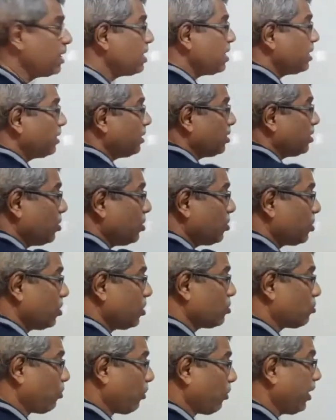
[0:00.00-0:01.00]
This the
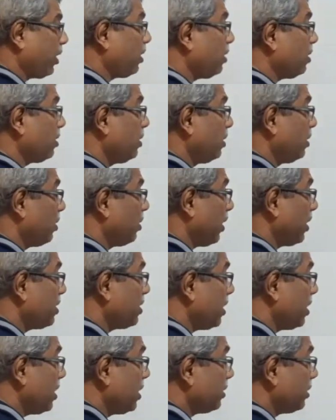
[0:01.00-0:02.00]
string, right?
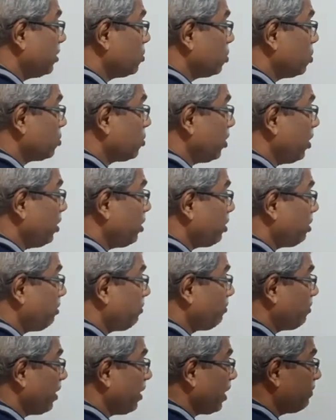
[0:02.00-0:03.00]
This is center of
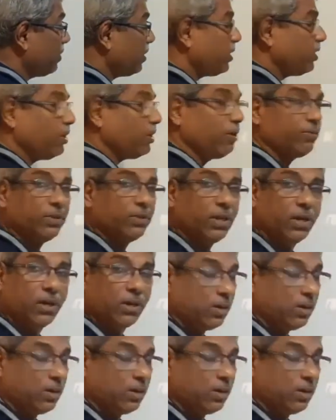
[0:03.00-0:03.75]
gravity of the